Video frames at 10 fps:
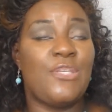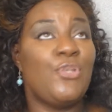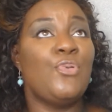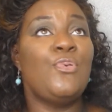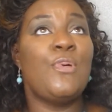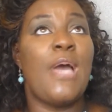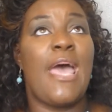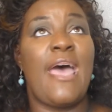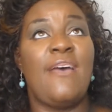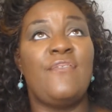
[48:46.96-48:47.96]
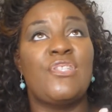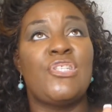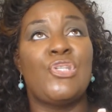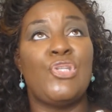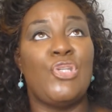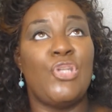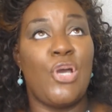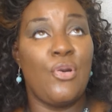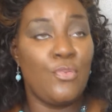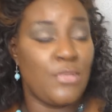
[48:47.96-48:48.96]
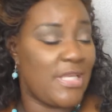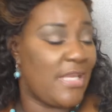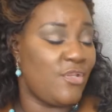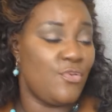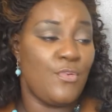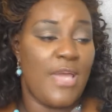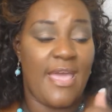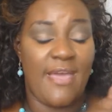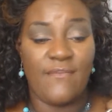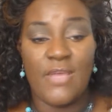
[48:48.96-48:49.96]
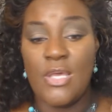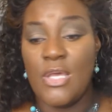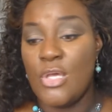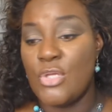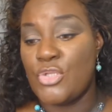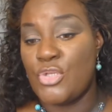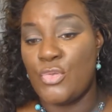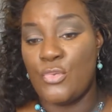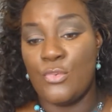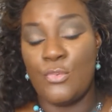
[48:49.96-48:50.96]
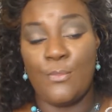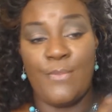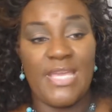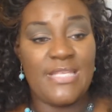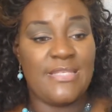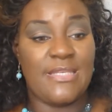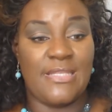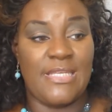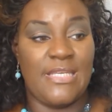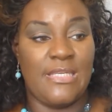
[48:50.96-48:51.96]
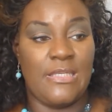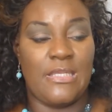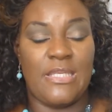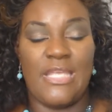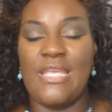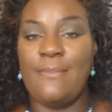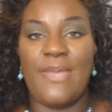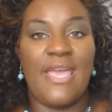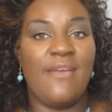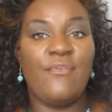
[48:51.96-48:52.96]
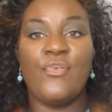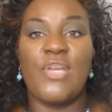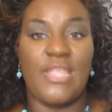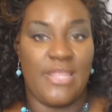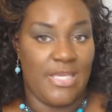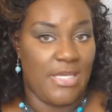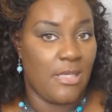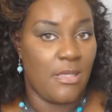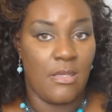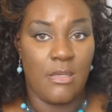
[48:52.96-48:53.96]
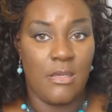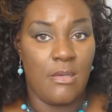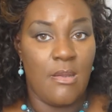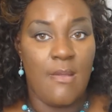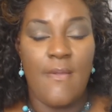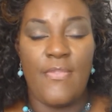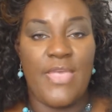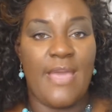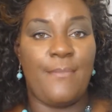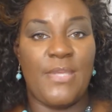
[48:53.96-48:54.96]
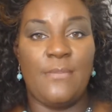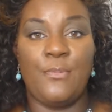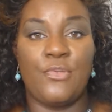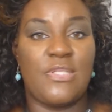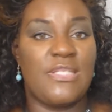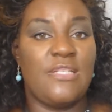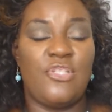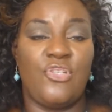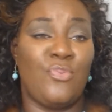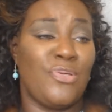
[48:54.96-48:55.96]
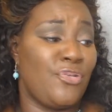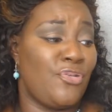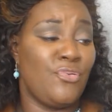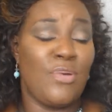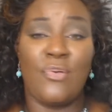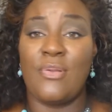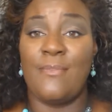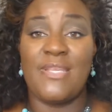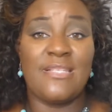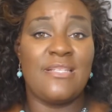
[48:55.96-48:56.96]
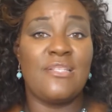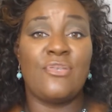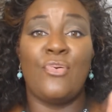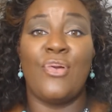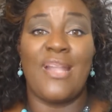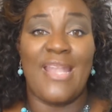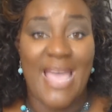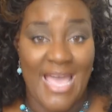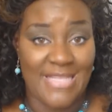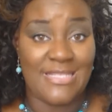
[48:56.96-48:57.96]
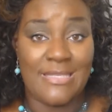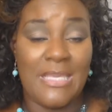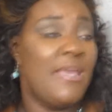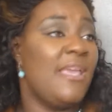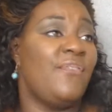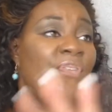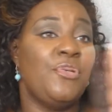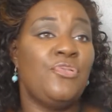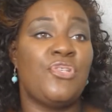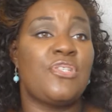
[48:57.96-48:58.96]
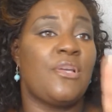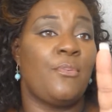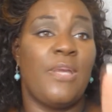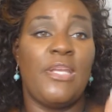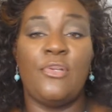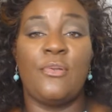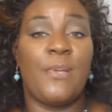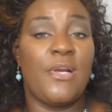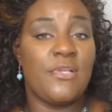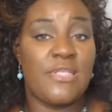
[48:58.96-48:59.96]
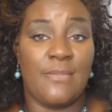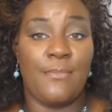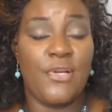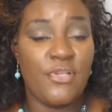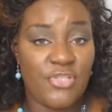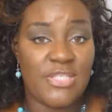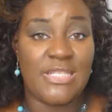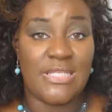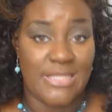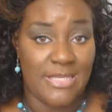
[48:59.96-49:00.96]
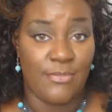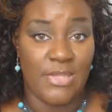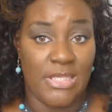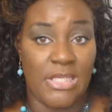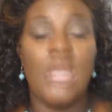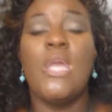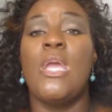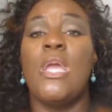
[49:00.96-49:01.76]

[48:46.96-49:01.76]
You have to note, and you have to basically keep everything that people send to you, whether you own a business or not. If you just a regular person purchasing something,